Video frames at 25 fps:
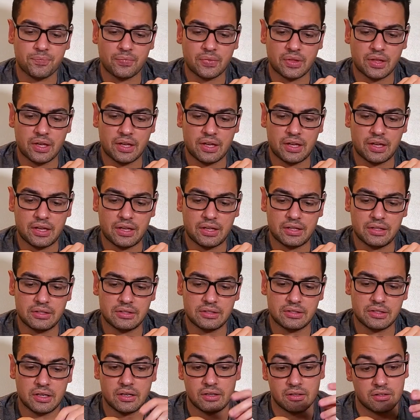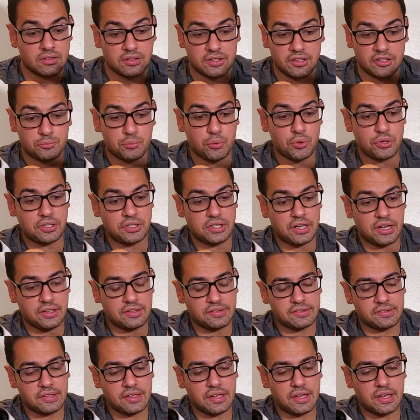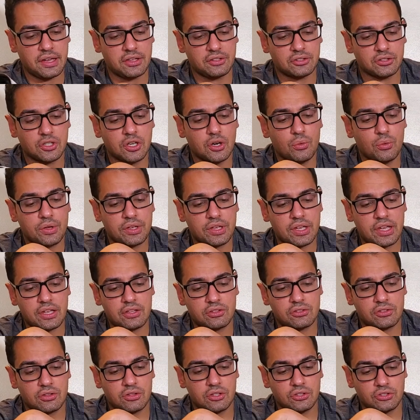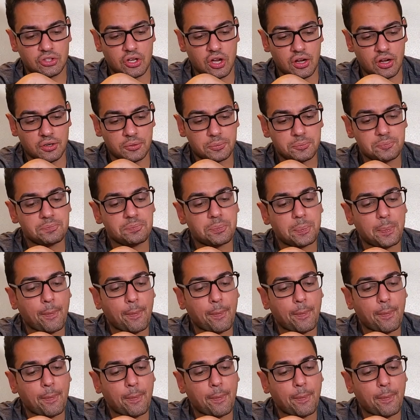And it's pretty nice. And going into the tongue,